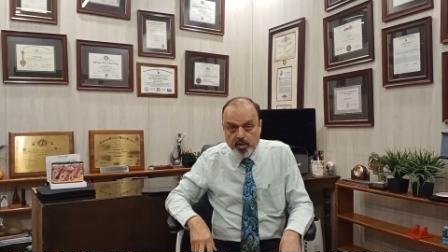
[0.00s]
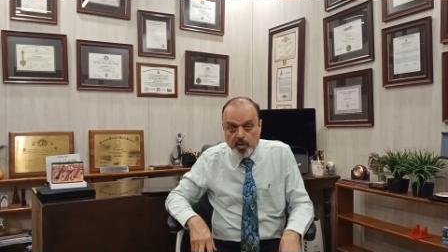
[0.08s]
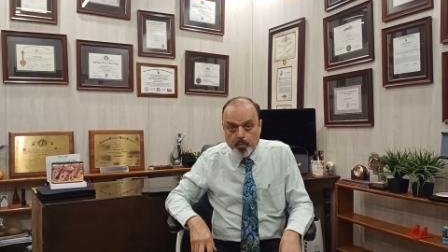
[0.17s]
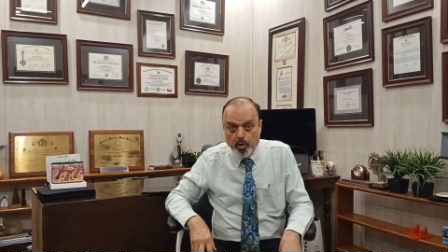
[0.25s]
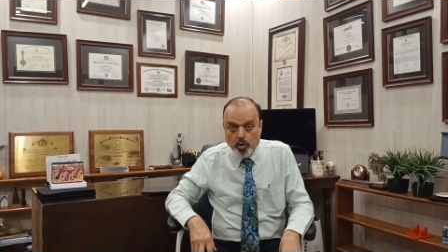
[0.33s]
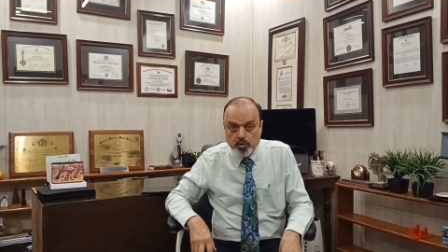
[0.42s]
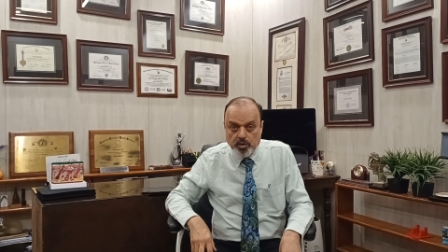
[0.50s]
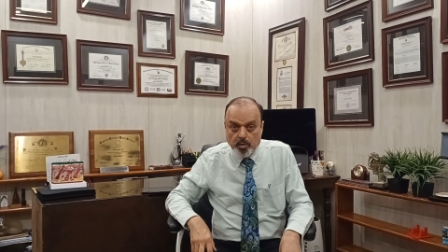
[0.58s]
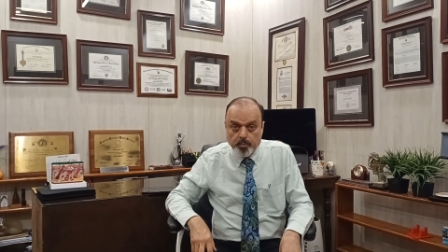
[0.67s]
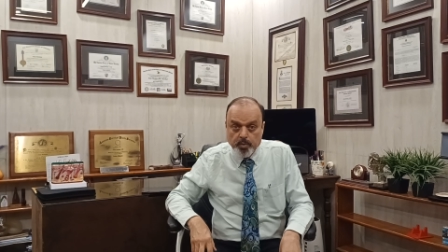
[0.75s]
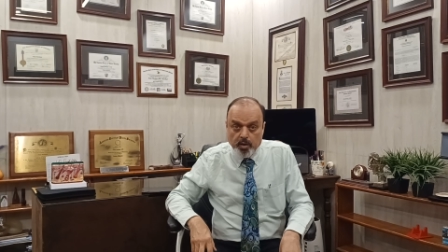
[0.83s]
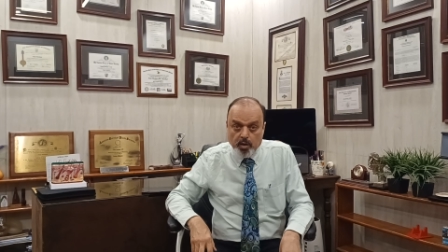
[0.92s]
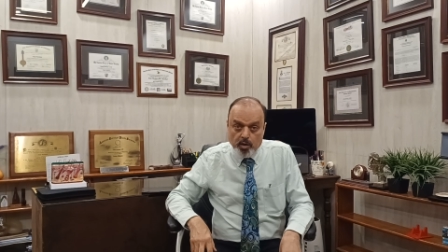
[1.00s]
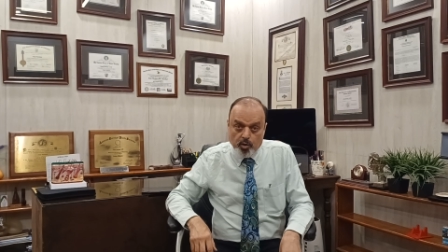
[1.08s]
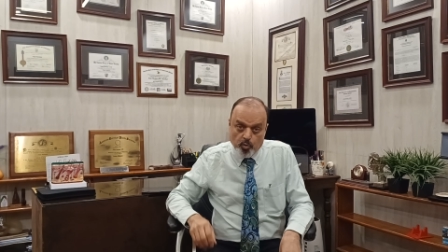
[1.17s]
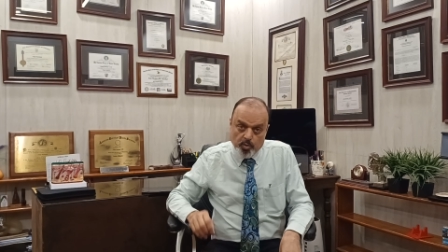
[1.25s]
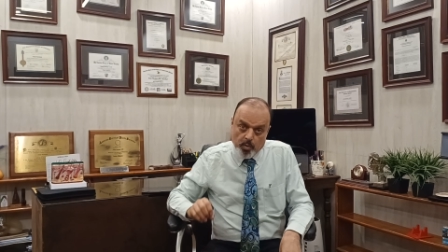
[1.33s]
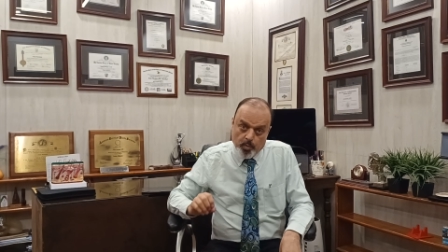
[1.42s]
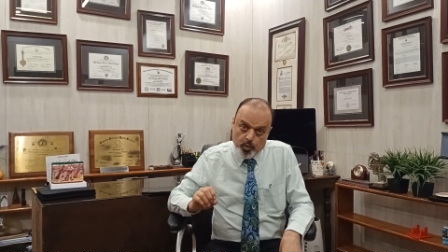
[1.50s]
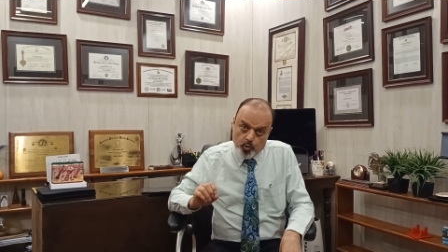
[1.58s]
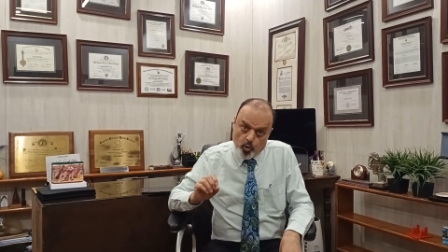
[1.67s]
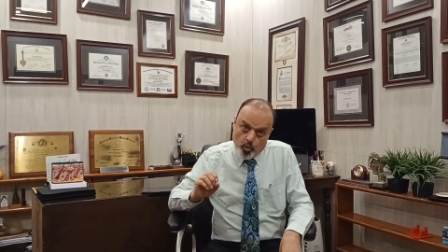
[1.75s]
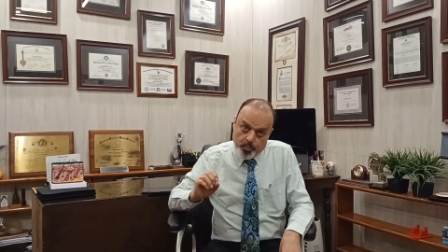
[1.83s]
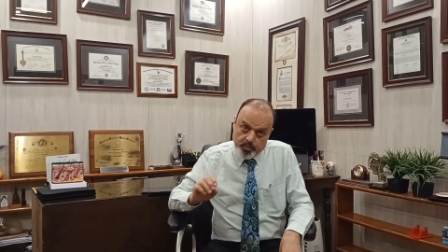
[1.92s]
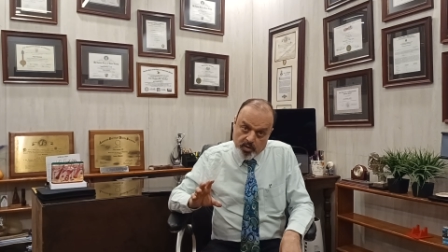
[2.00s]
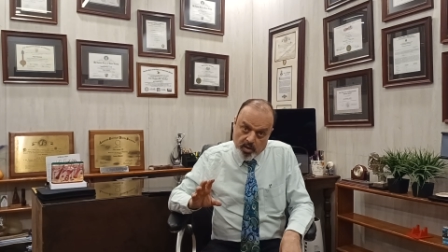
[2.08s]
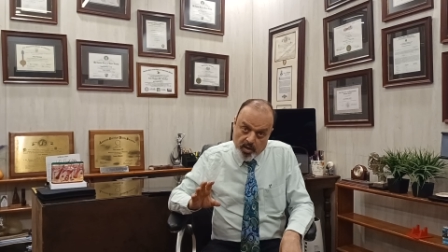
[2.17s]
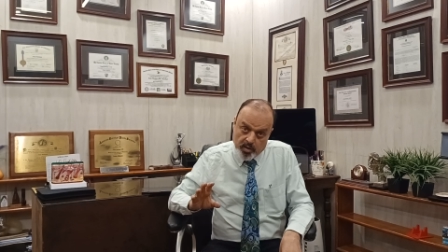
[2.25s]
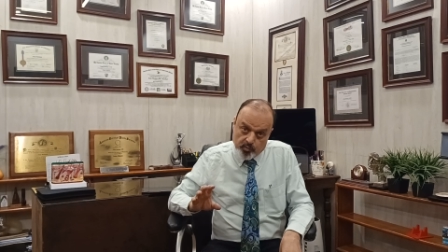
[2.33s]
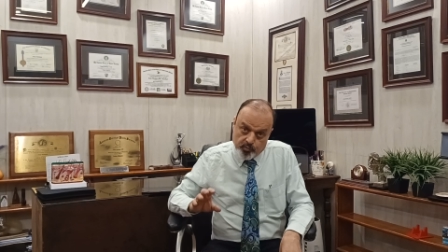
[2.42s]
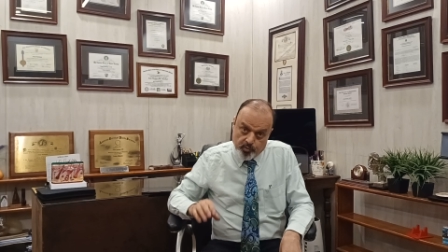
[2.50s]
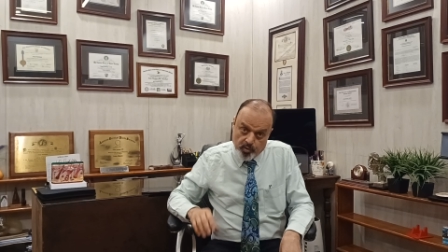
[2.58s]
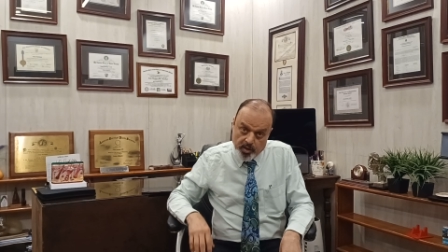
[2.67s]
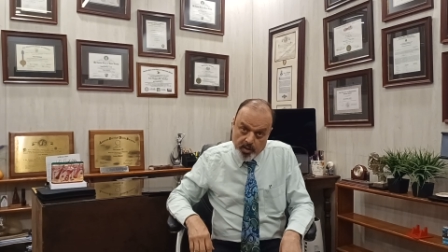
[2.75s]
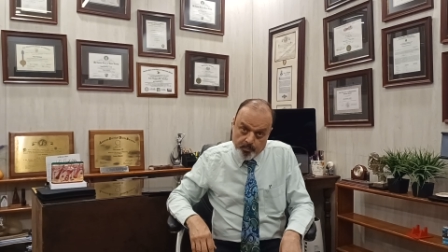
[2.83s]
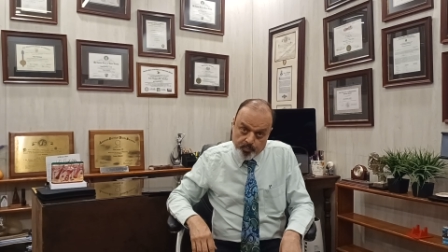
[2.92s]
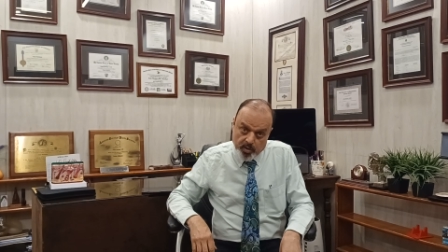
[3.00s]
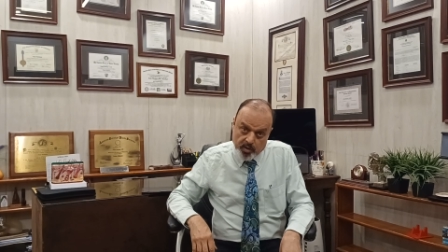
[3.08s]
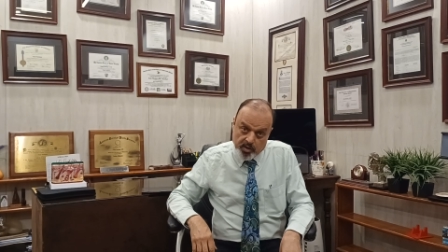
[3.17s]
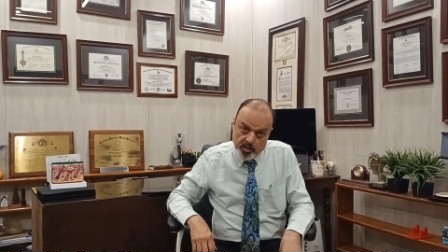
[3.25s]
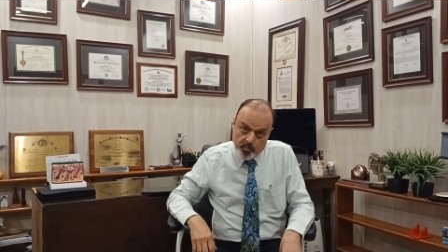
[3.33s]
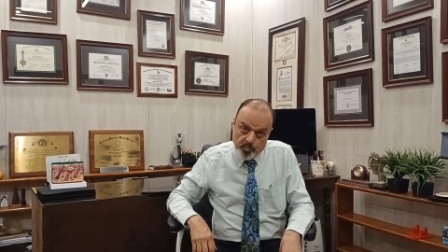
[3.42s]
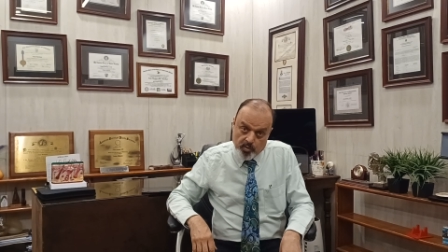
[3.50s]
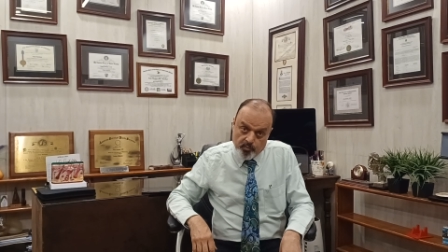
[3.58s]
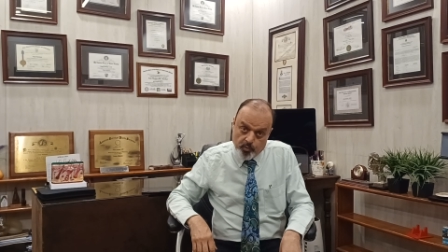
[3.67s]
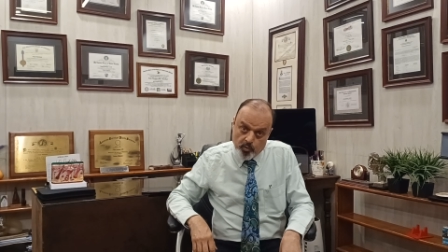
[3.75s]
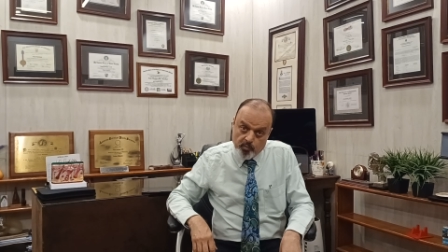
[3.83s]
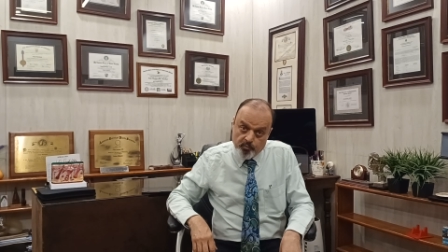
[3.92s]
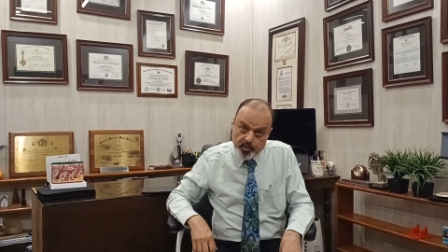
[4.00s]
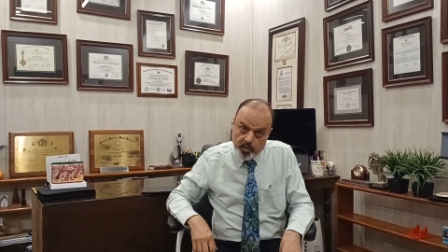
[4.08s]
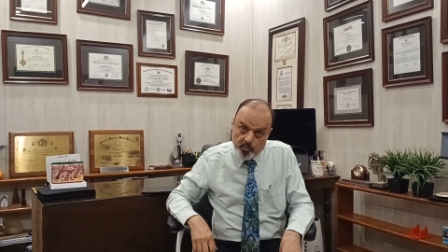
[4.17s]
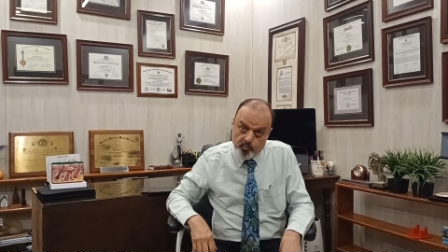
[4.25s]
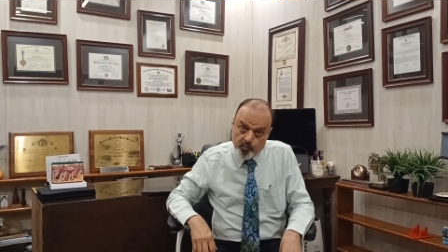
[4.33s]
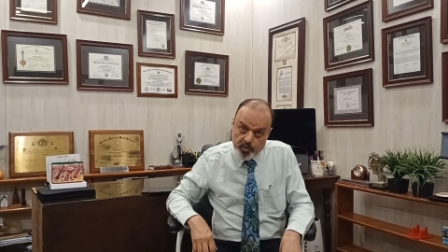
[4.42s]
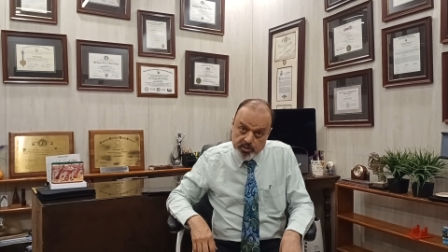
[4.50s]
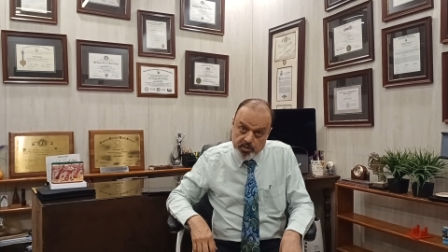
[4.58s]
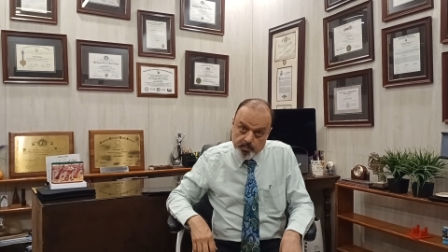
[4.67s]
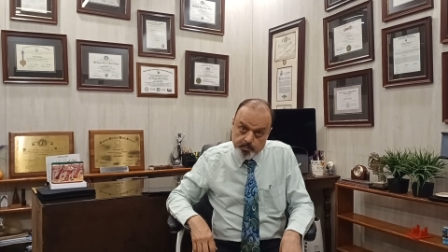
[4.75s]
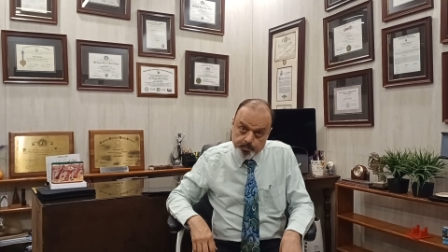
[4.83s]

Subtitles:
their brows up to be able to open their eyes fully and keep their full field of vision.